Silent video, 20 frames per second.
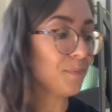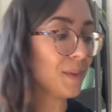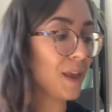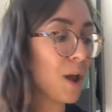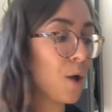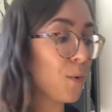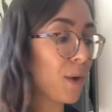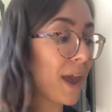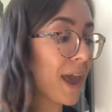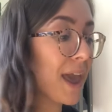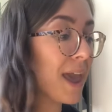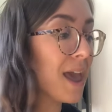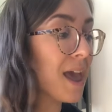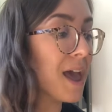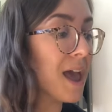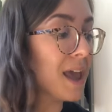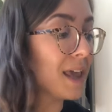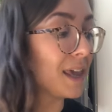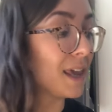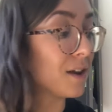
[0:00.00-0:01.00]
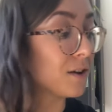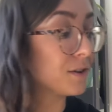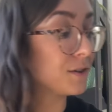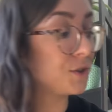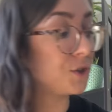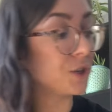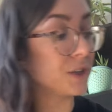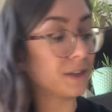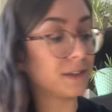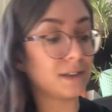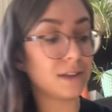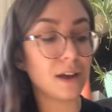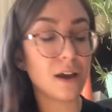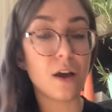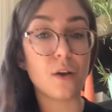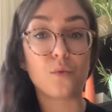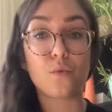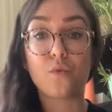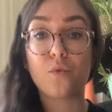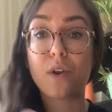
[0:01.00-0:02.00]
Okay, here's just
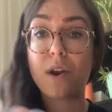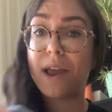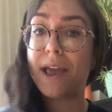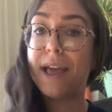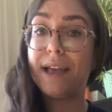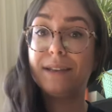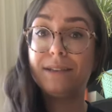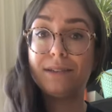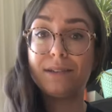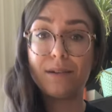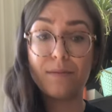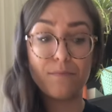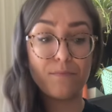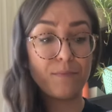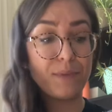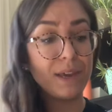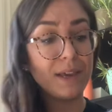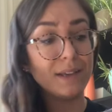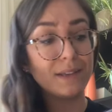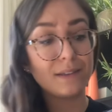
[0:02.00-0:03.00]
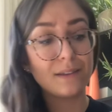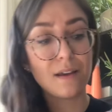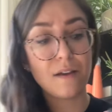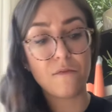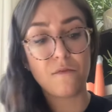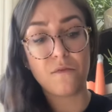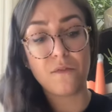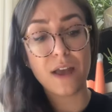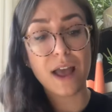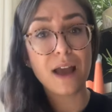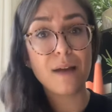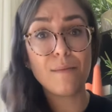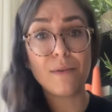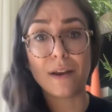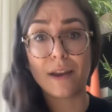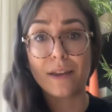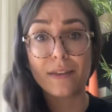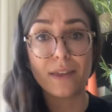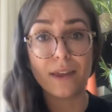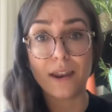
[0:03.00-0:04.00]
a random piece of
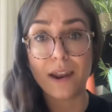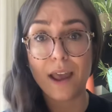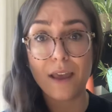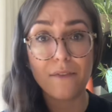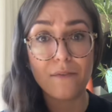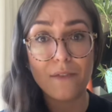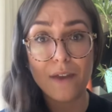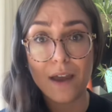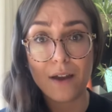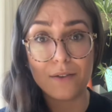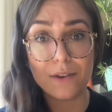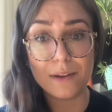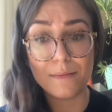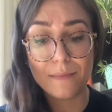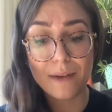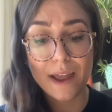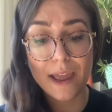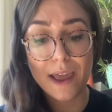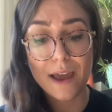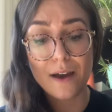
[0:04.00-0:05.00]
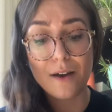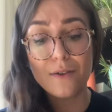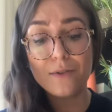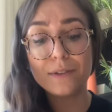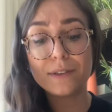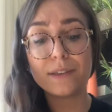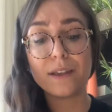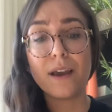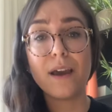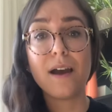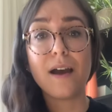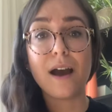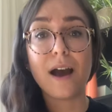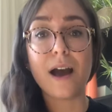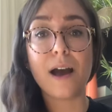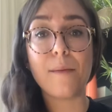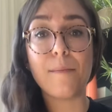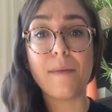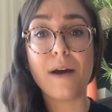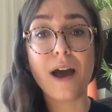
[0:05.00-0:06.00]
fabric that I found in my house.
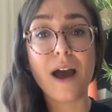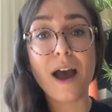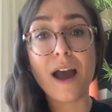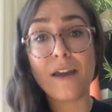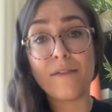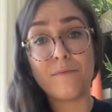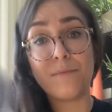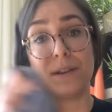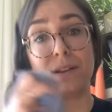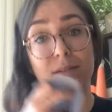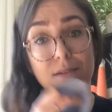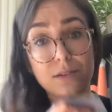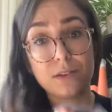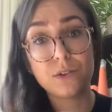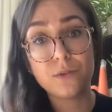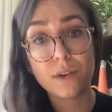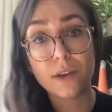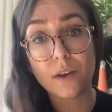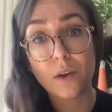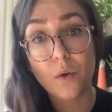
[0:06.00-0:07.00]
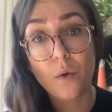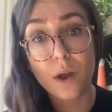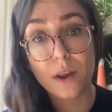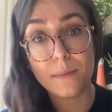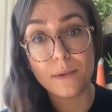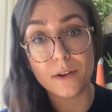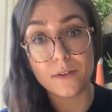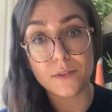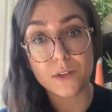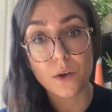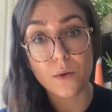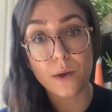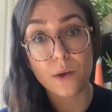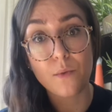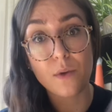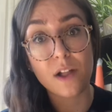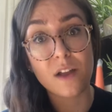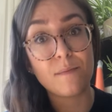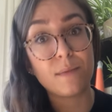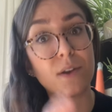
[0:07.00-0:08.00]
I've been doing quite a bit of sewing
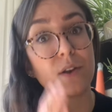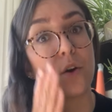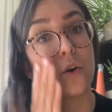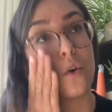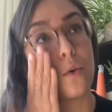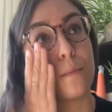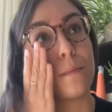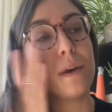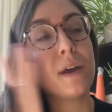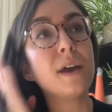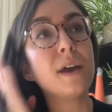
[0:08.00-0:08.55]
while I've been home.